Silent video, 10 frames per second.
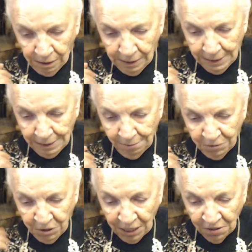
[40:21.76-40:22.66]
Uh,
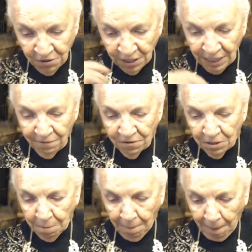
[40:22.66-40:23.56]
she conceived
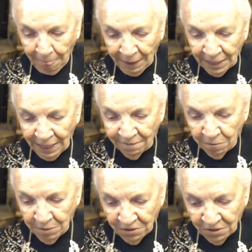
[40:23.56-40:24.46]
and gave him
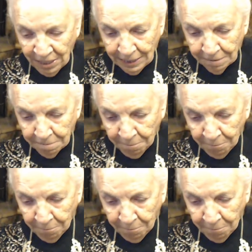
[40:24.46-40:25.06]
a son,